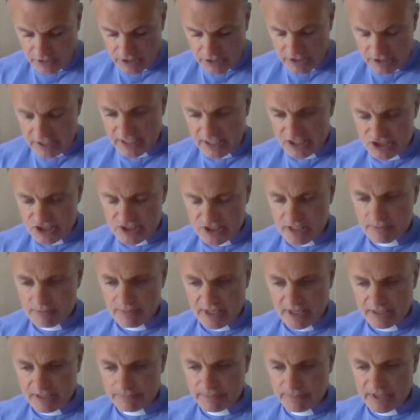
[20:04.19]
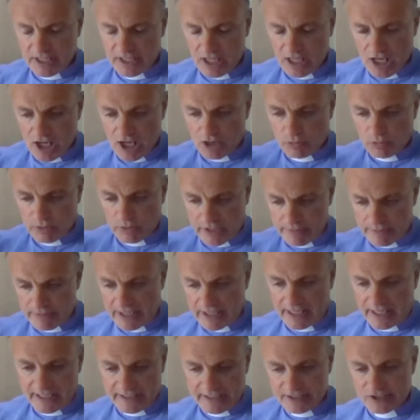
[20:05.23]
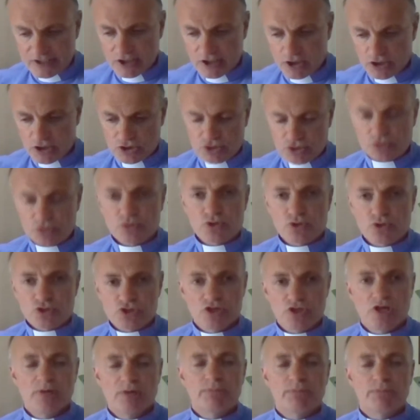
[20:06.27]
Yes, they might be away behind locked doors,